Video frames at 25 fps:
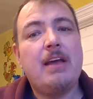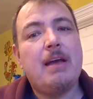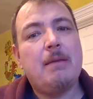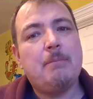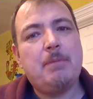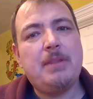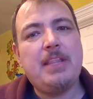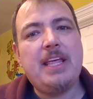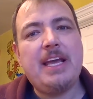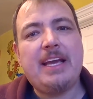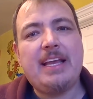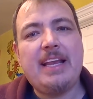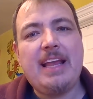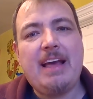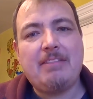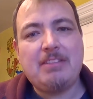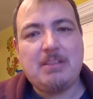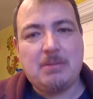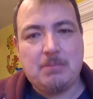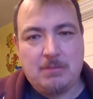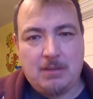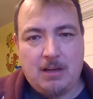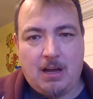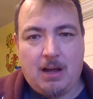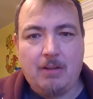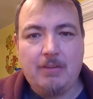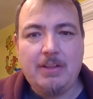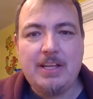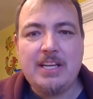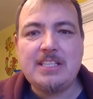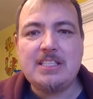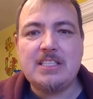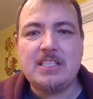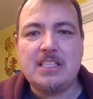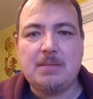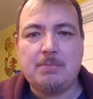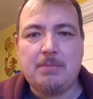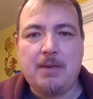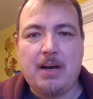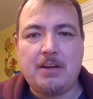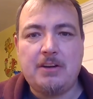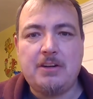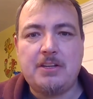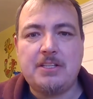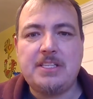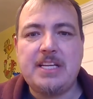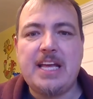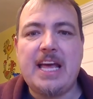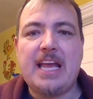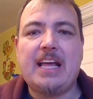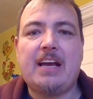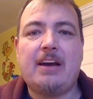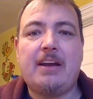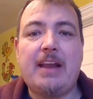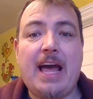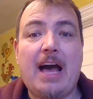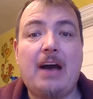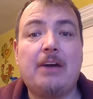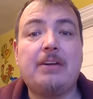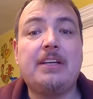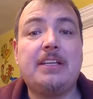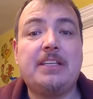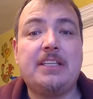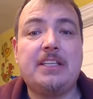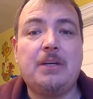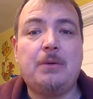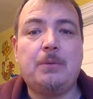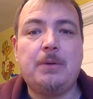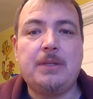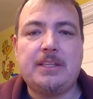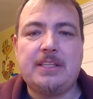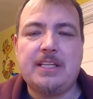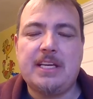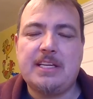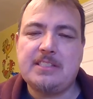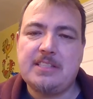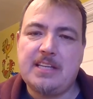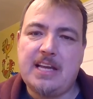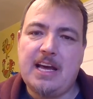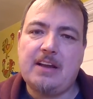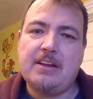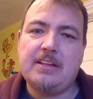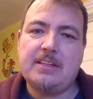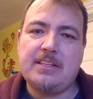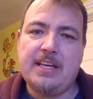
but they can have some knowledge and some understanding on how to deal with things and how to